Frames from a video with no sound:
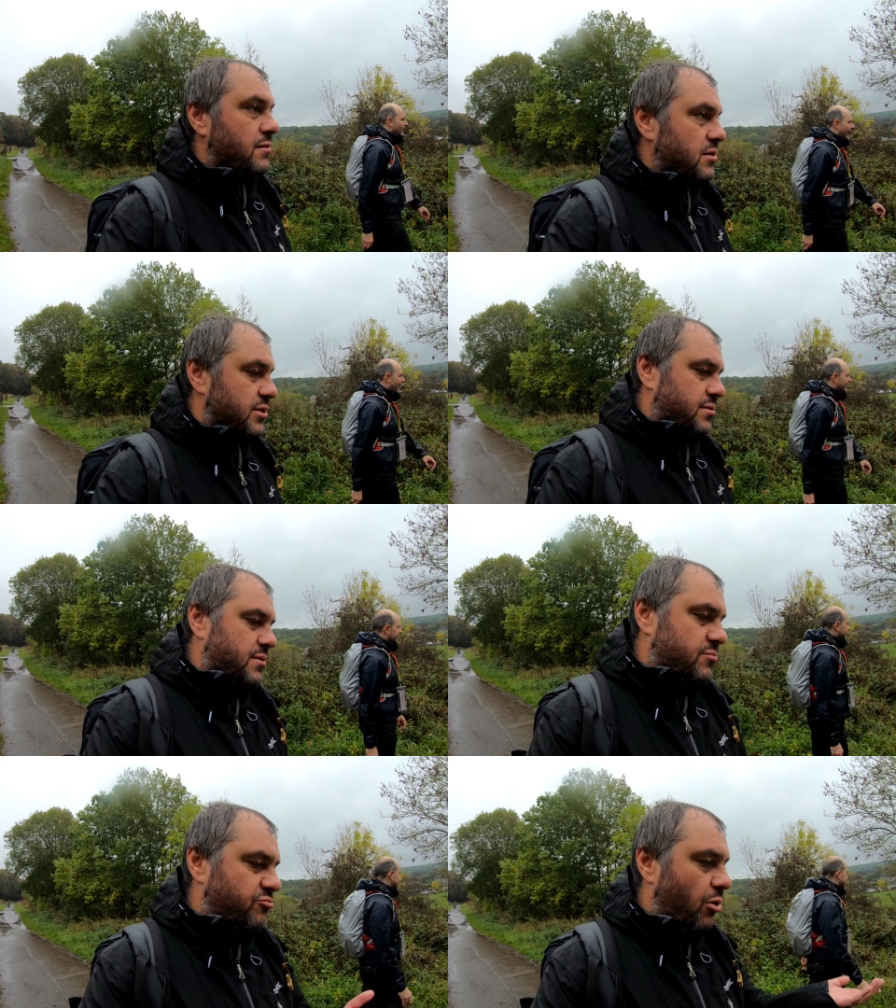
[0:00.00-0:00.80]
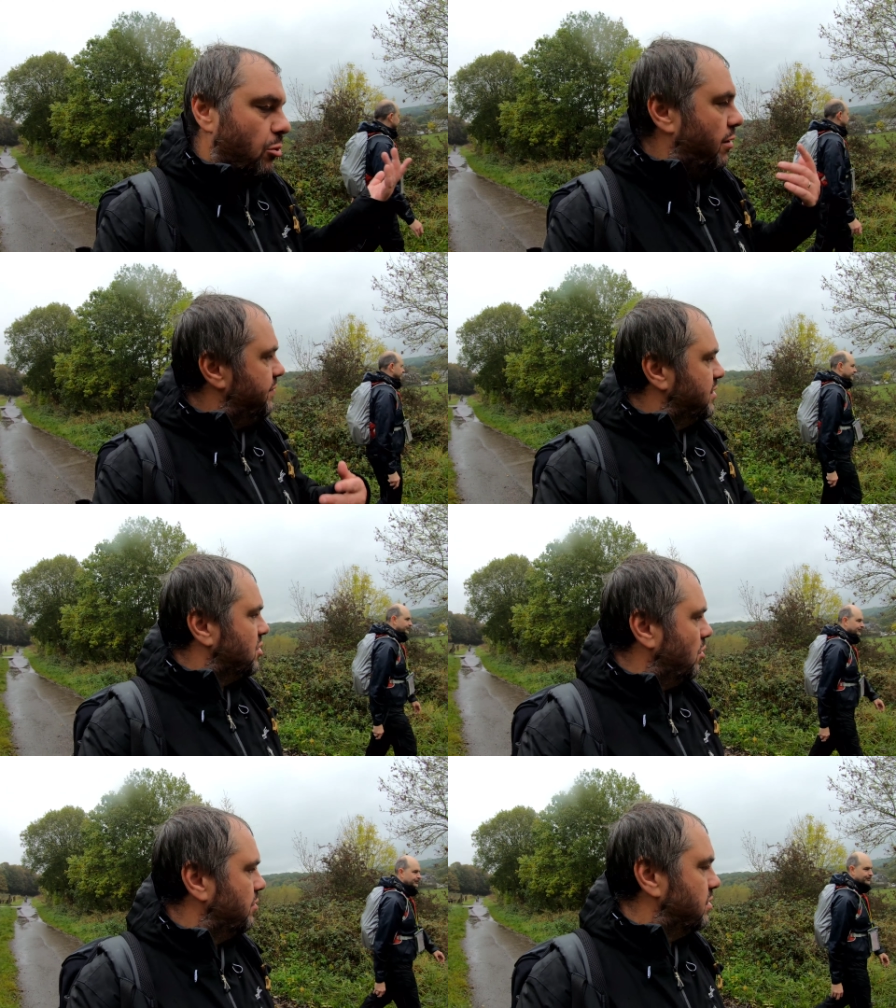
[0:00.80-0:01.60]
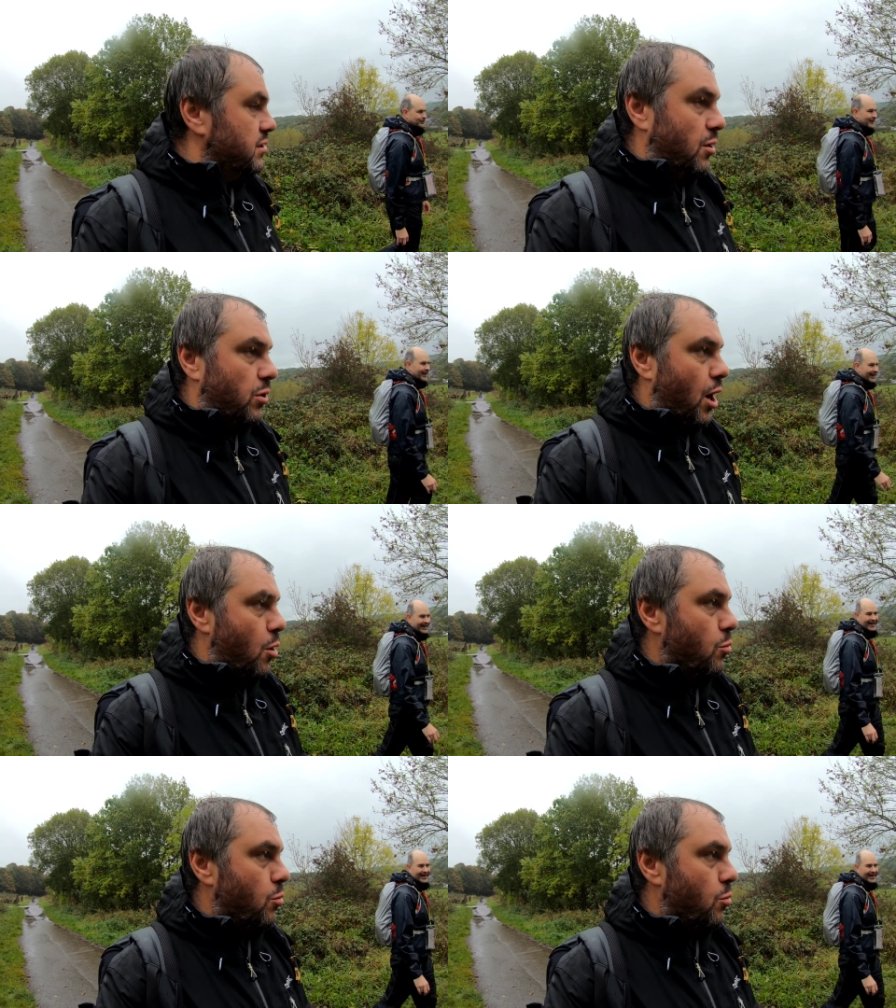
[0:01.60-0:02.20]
Just roll off the tongue. No go,